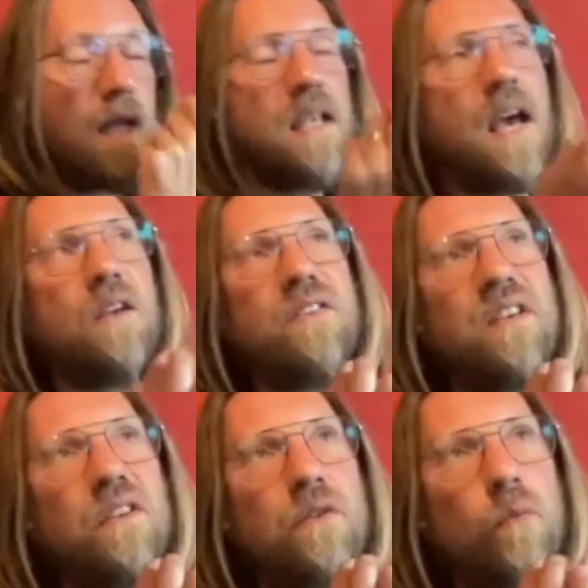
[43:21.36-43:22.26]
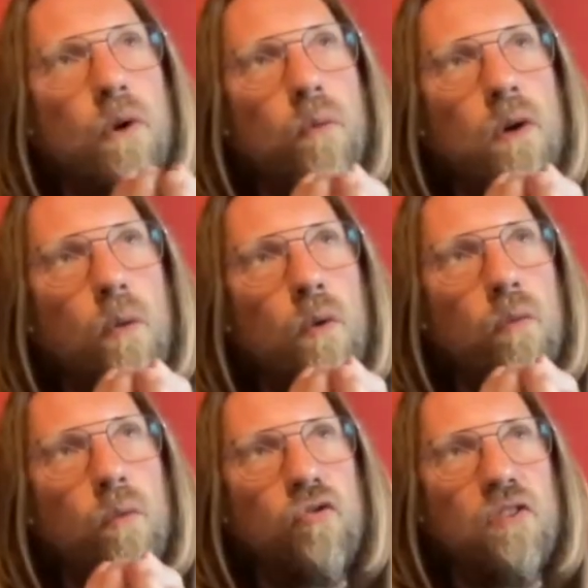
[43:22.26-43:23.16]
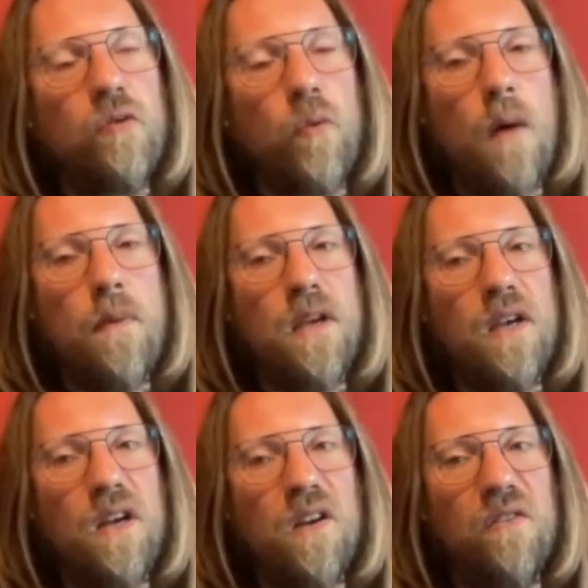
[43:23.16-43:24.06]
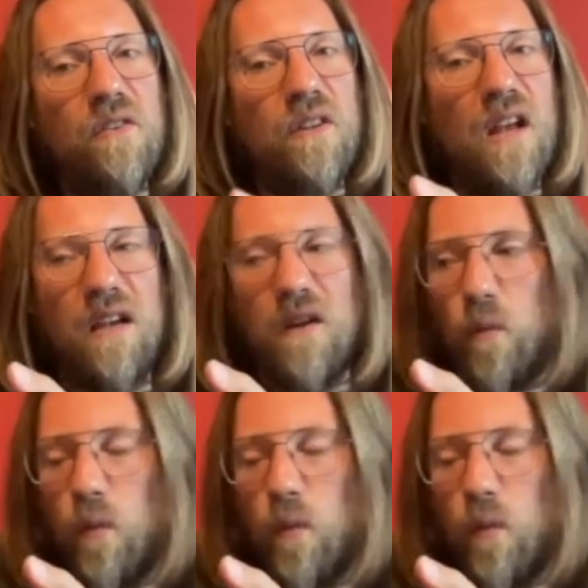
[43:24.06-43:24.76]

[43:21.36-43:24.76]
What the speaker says: You see, so what you're describing here is like,